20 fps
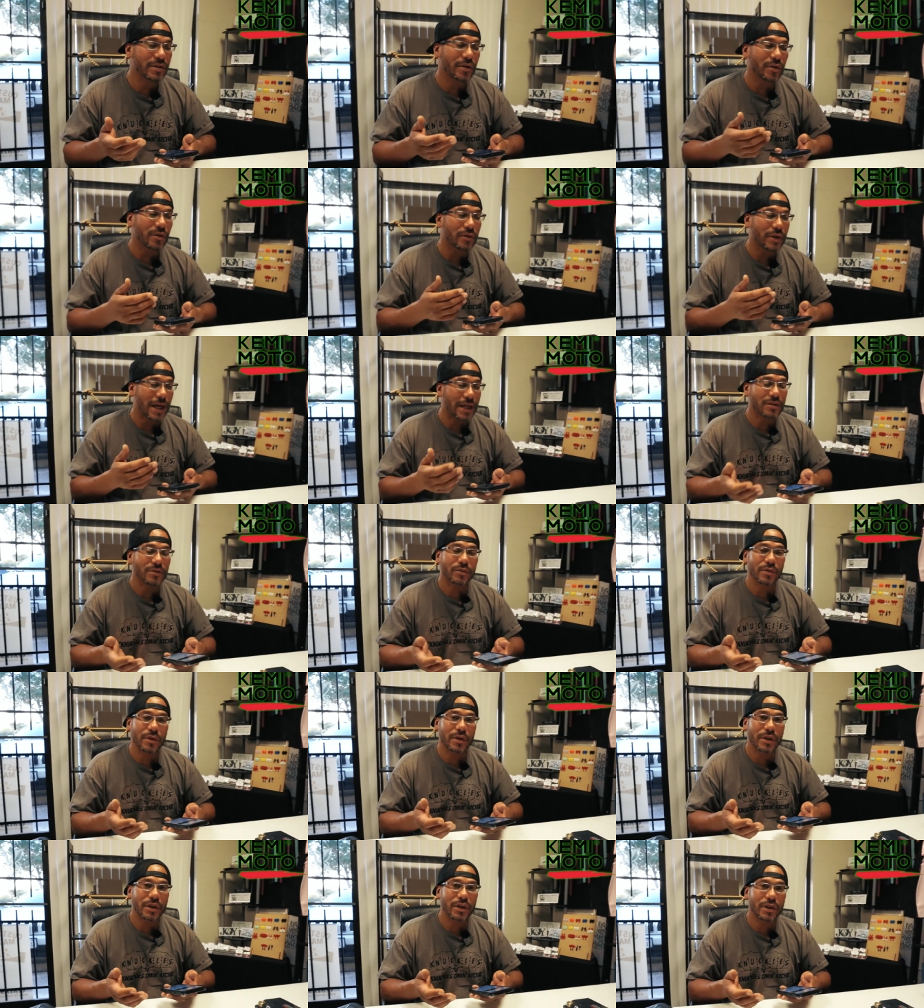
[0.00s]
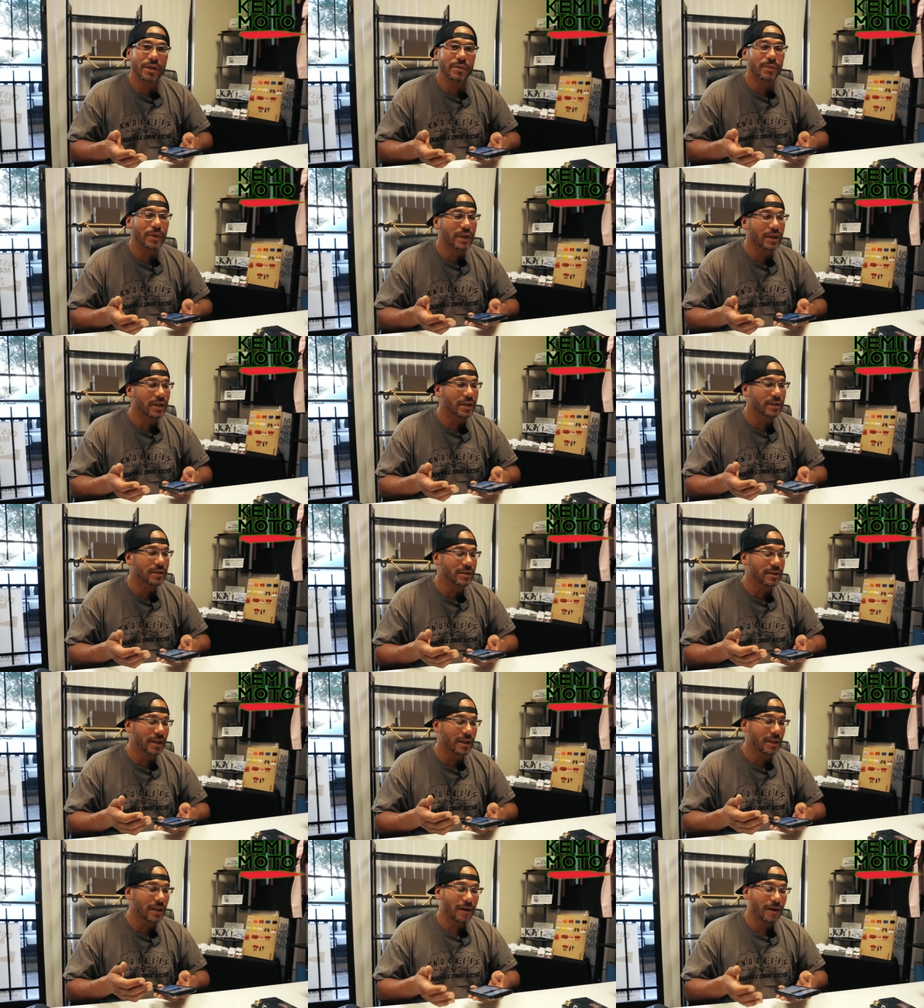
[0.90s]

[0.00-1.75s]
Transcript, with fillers: so that's really good because uh,